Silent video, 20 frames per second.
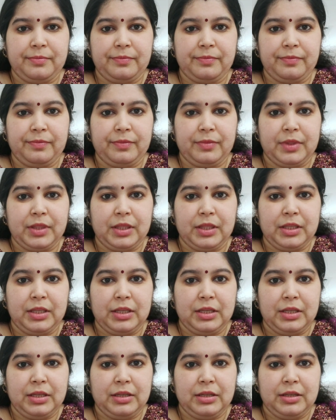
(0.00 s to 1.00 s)

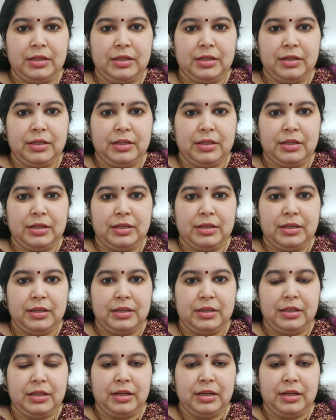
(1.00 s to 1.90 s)
Nobody speaks.